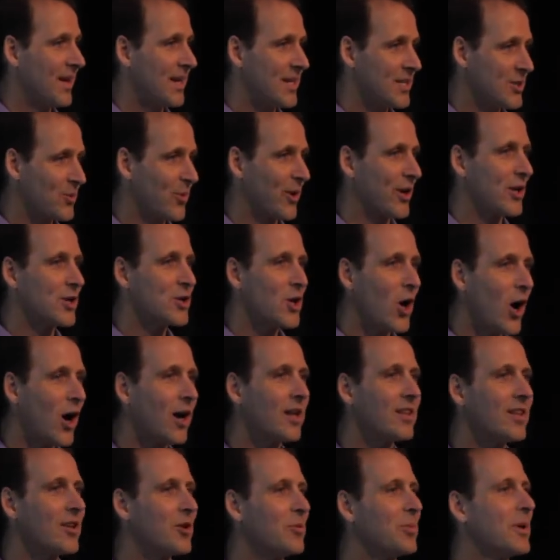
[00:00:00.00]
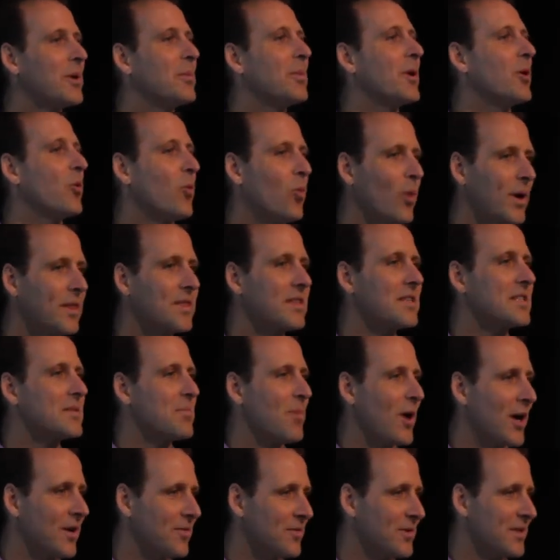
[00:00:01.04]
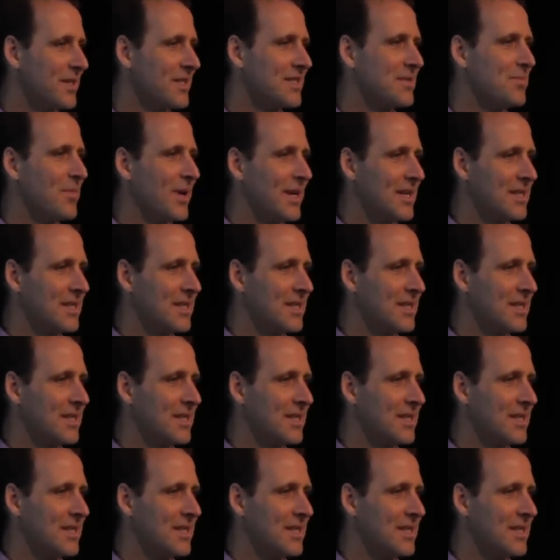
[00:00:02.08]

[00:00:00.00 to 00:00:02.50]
And so we're going to talk a little bit about what this mindfulness and